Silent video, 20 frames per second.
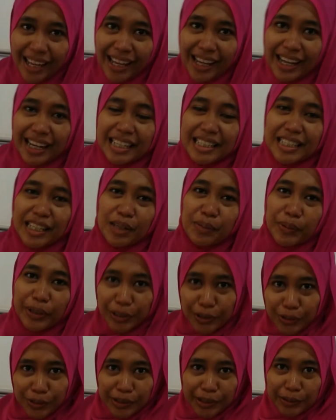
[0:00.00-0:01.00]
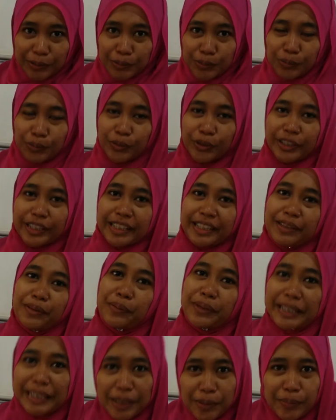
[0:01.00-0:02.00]
Assalamualaikum and good morning.
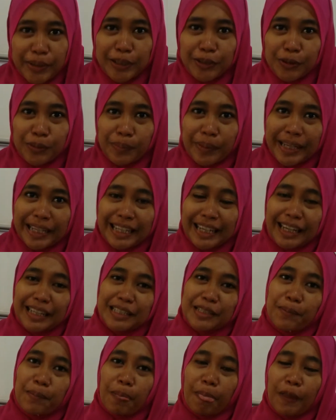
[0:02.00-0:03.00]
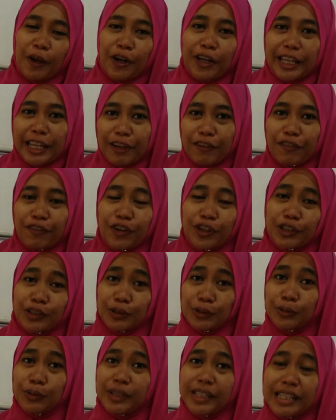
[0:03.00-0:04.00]
Welcome back to my class. Okay, for
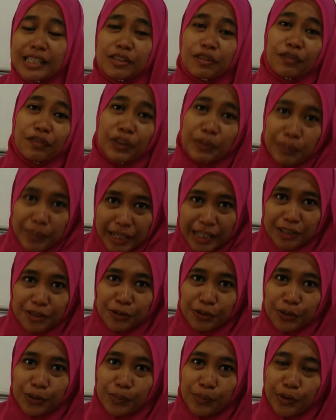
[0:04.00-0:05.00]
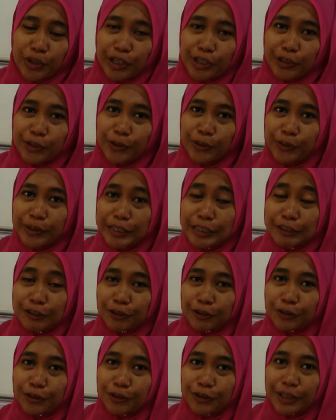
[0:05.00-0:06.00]
today's flipped classroom, we are going
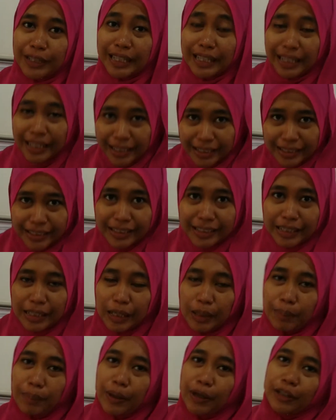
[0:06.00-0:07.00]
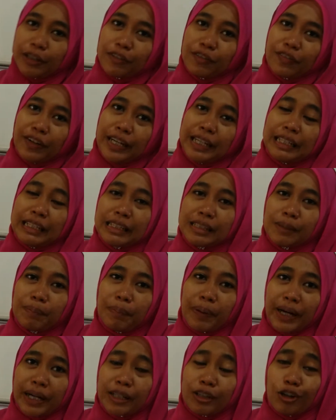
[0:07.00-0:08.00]
to learn about the final
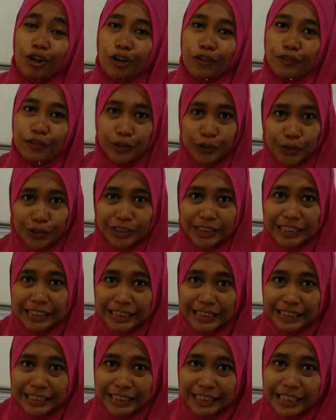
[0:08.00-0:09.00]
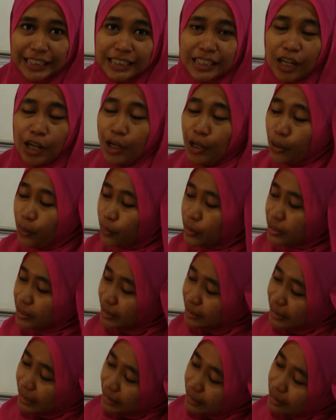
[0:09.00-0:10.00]
part of photosynthesis, which the
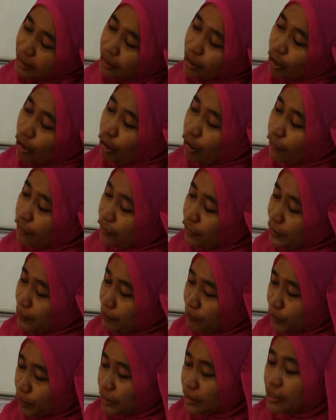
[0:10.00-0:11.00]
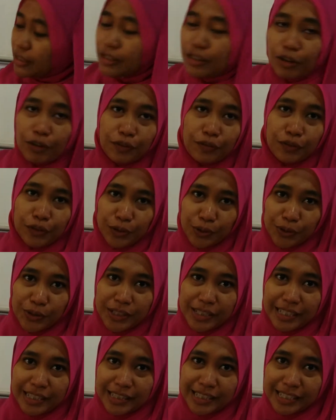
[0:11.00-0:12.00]
title of Importance of
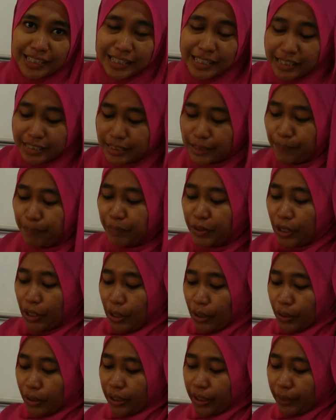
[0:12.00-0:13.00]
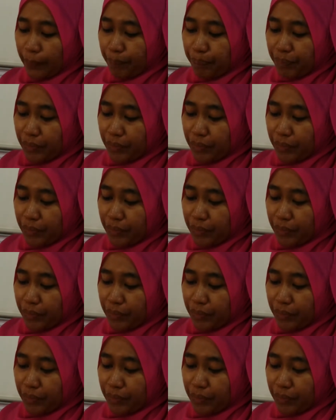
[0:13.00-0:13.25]
Photosynthesis. Okay,